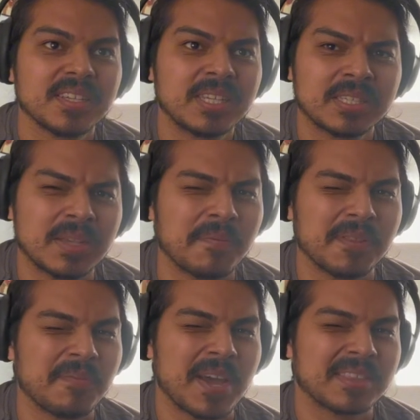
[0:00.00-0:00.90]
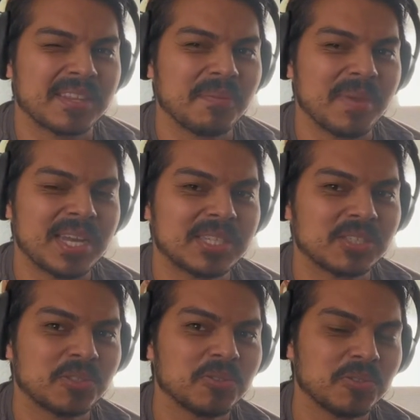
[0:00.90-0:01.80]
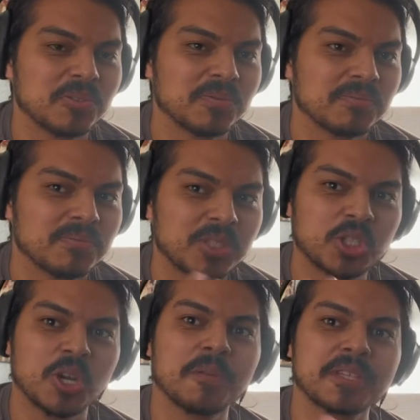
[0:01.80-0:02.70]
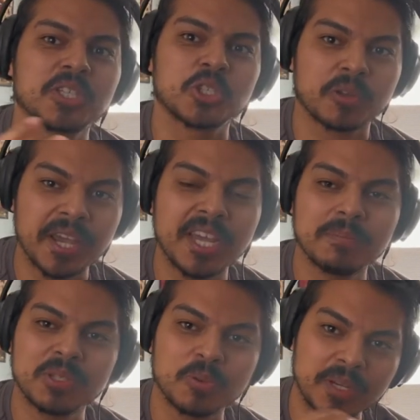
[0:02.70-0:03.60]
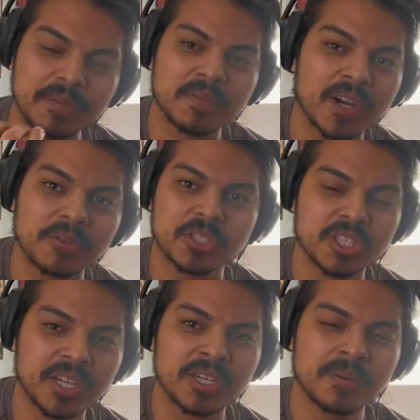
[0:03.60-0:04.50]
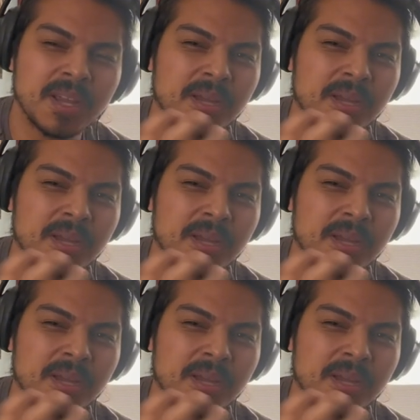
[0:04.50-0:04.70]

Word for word: The, the fact that it managed to show the strain between father son,